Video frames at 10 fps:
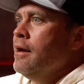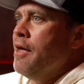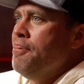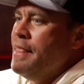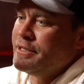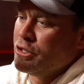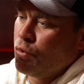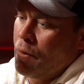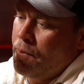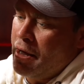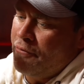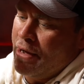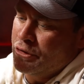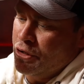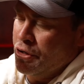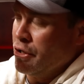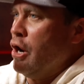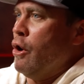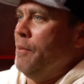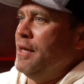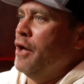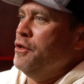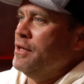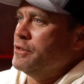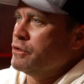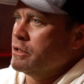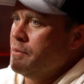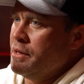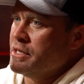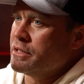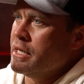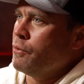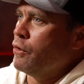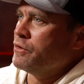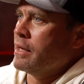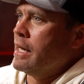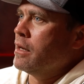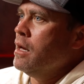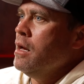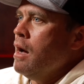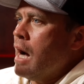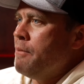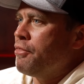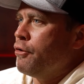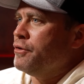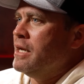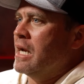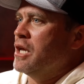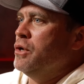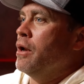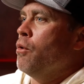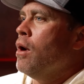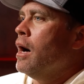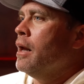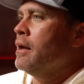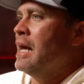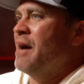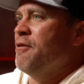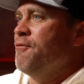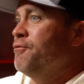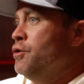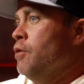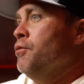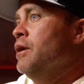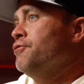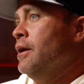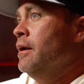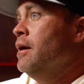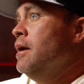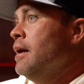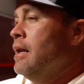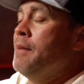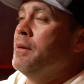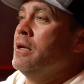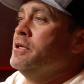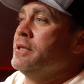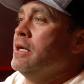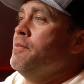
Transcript: And this is where pedophiles are going to go. I'm telling you, there's going to be this thing where it's like, I'm 13, I can do what I want, and I have a 50-year-old boyfriend, and I'm going to just get